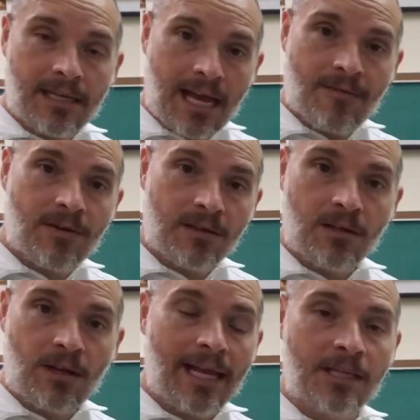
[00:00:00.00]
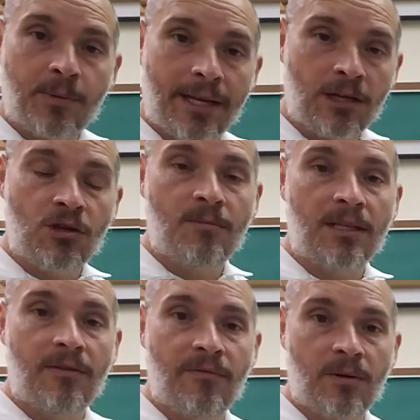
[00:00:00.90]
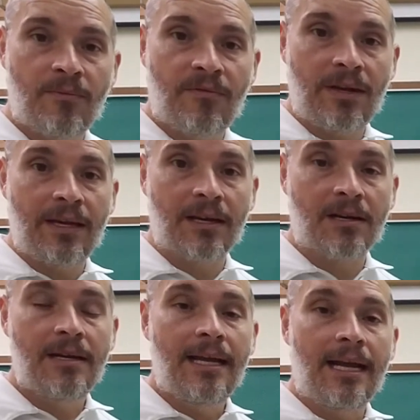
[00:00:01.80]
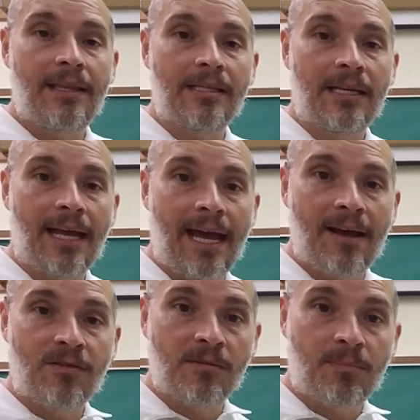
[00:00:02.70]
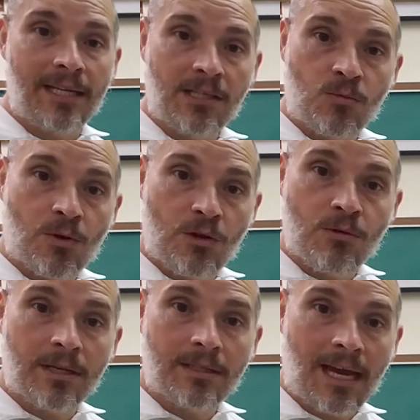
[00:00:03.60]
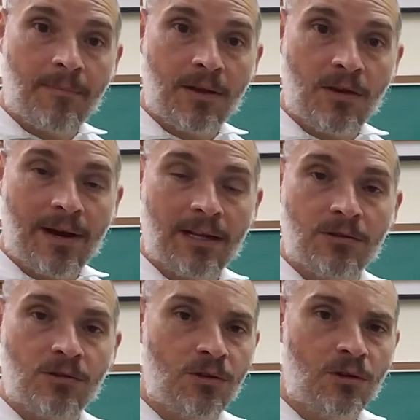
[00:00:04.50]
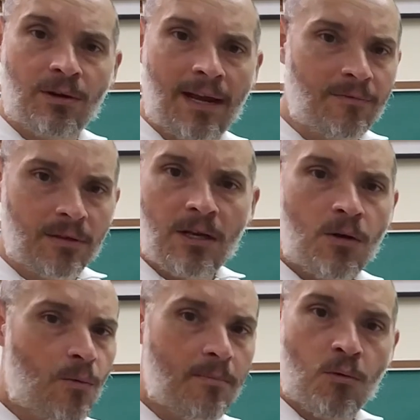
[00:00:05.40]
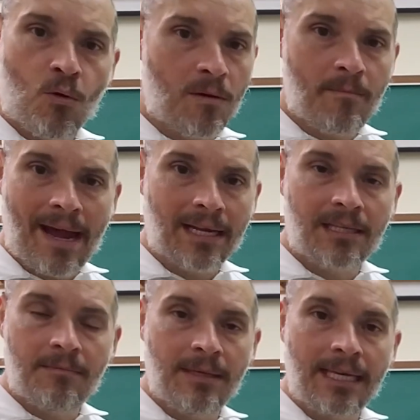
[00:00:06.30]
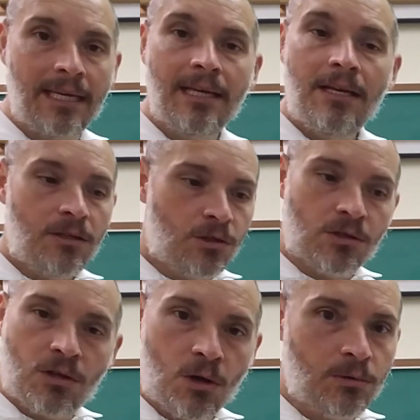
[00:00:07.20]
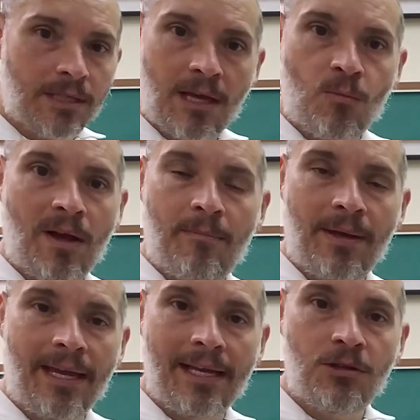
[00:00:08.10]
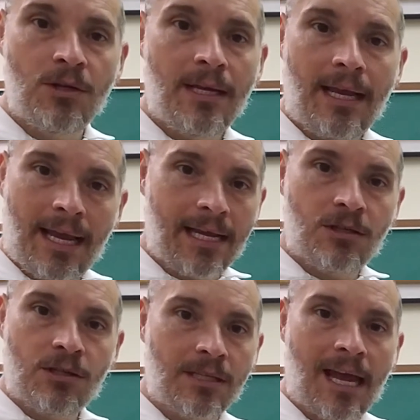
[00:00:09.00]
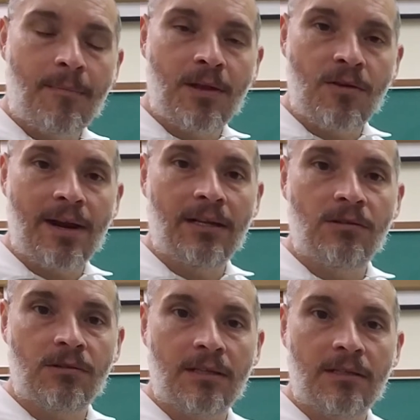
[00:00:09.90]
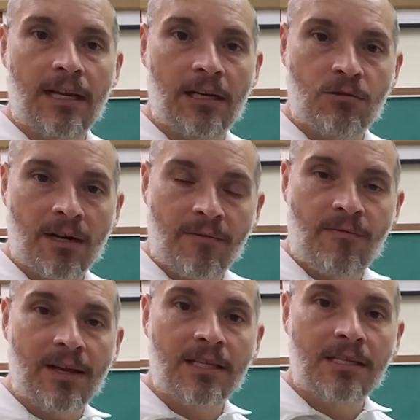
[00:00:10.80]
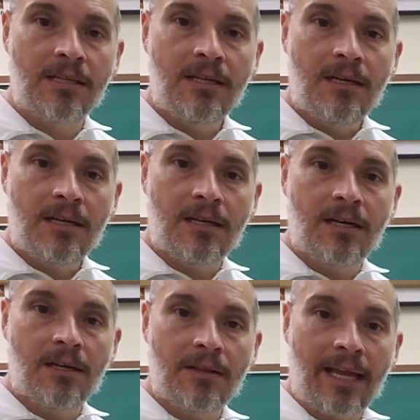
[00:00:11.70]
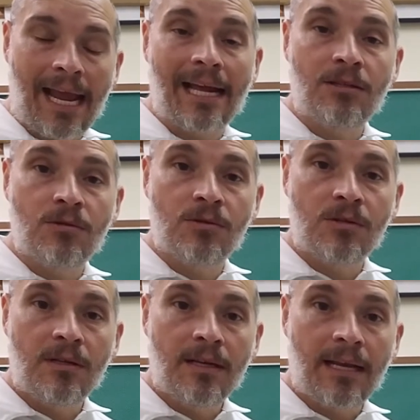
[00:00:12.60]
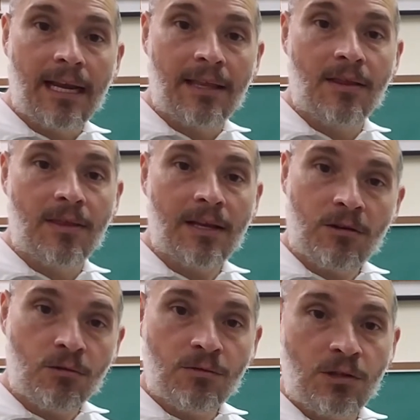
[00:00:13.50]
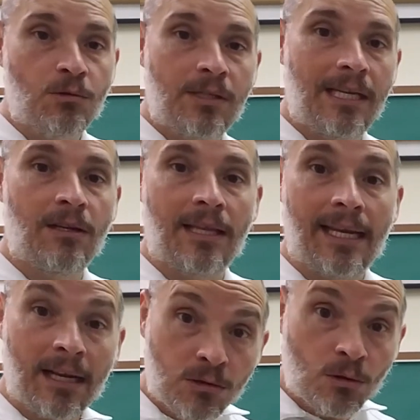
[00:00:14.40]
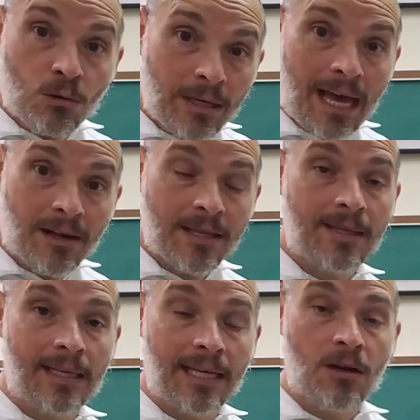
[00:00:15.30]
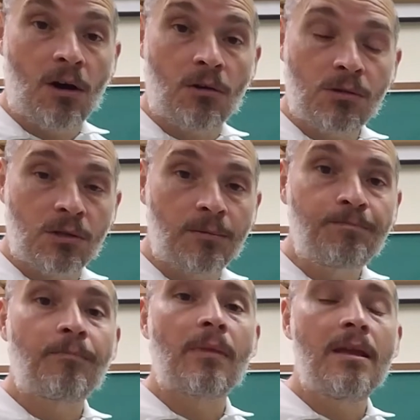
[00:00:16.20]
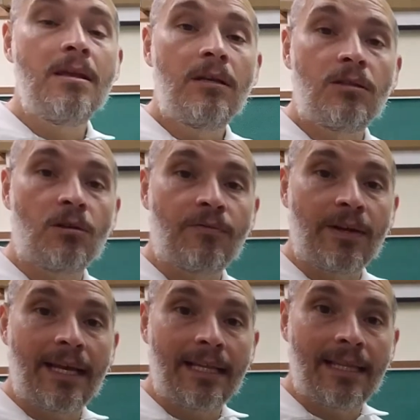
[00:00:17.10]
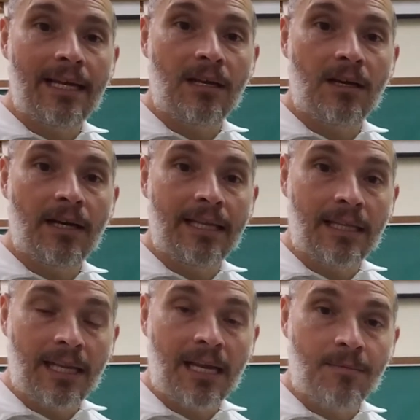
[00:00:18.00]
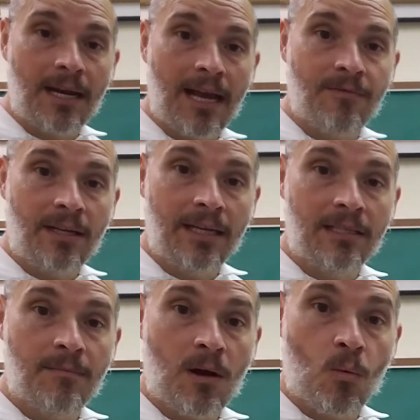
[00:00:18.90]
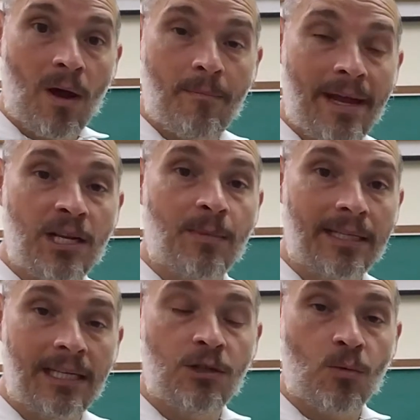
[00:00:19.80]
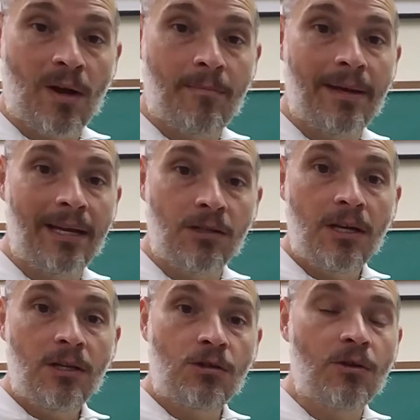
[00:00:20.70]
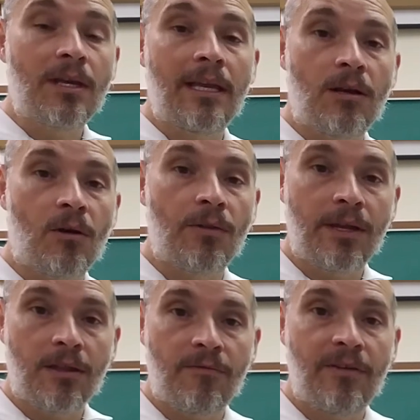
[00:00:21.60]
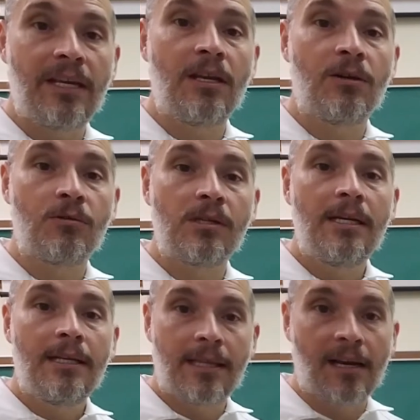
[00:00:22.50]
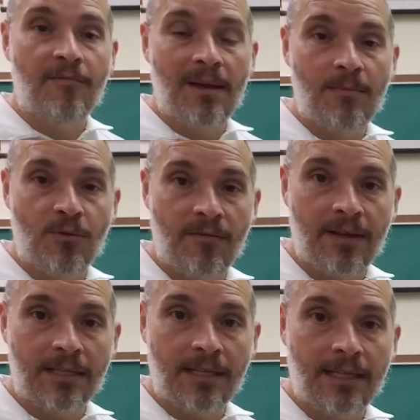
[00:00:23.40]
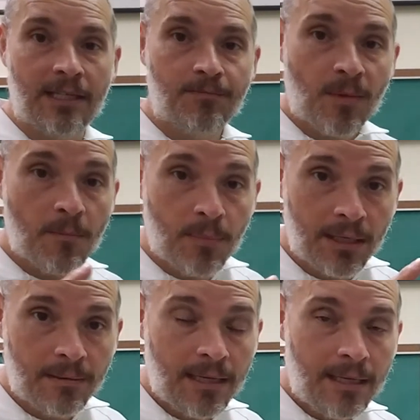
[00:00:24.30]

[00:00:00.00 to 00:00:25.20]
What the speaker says: to have a little explanation about the verb faire, and it's going to have some places where you can type in your answers. You don't have to report back to me. Just go to that web page and just type in your answers and try to fix the answers in the thing. You'll see it in the link. So go down into the link. Also, don't forget that in the link, I'm going to have a link to my webpage, my teacher webpage, so you can get all the other videos that I've made previous to this. But